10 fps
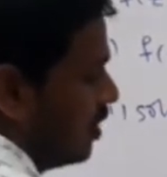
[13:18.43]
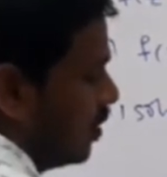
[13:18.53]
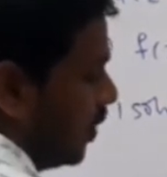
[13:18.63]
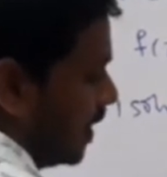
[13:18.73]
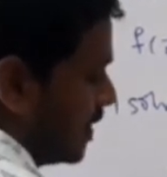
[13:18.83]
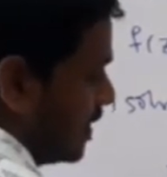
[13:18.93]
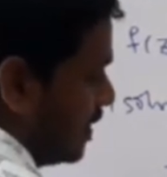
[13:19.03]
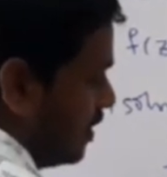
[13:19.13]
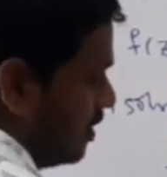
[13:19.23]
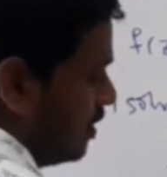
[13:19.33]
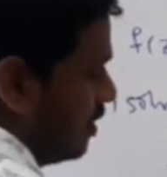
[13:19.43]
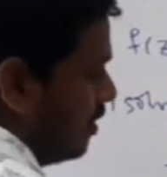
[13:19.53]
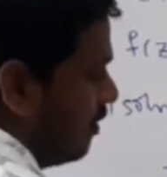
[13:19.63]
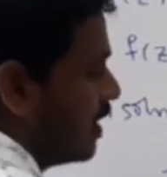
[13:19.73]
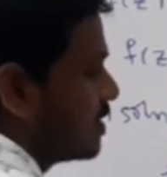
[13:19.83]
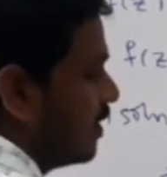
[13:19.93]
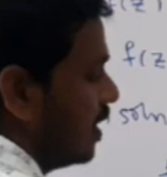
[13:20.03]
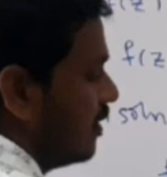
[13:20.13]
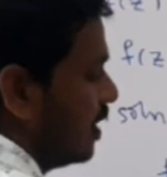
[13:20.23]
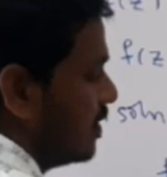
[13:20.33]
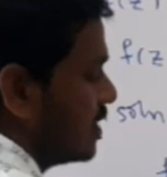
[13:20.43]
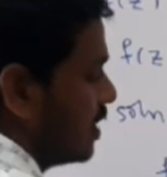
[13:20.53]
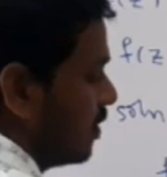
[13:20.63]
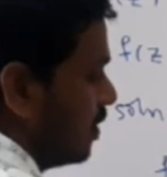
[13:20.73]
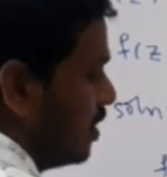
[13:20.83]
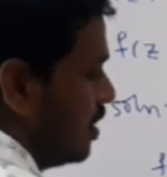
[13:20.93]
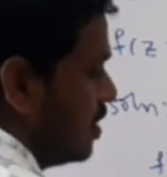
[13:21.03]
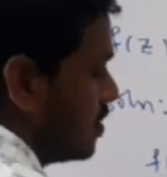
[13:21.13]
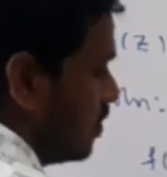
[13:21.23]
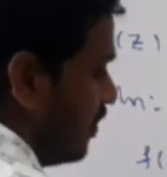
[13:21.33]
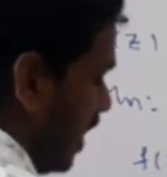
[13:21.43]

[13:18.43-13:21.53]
2x, y square derivative is 0. So we